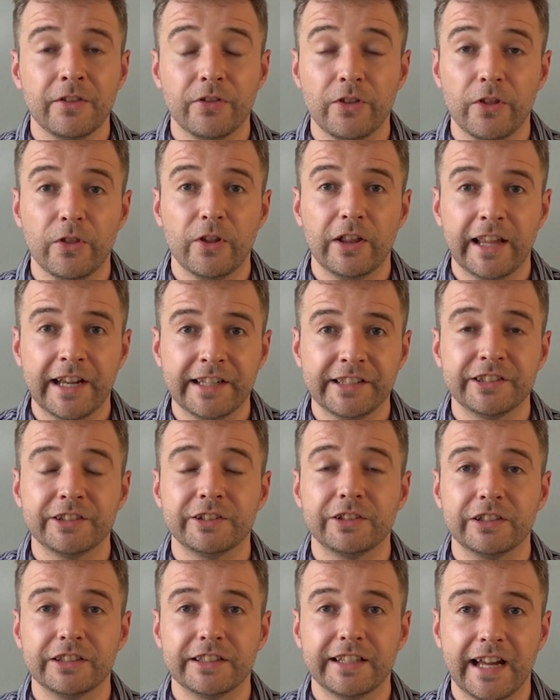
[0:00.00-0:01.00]
that the
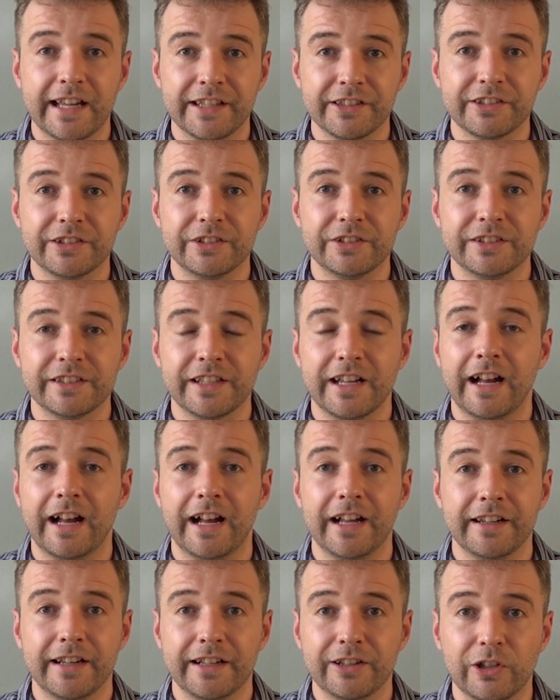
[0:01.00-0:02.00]
license got cancelled
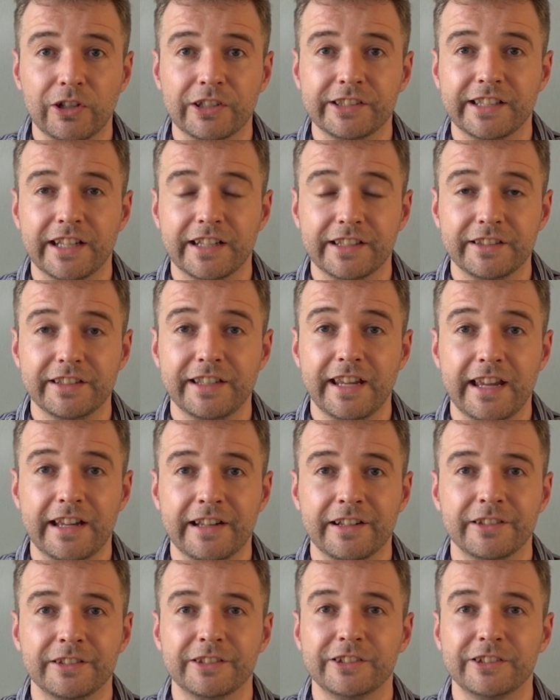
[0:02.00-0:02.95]
and I lost that year.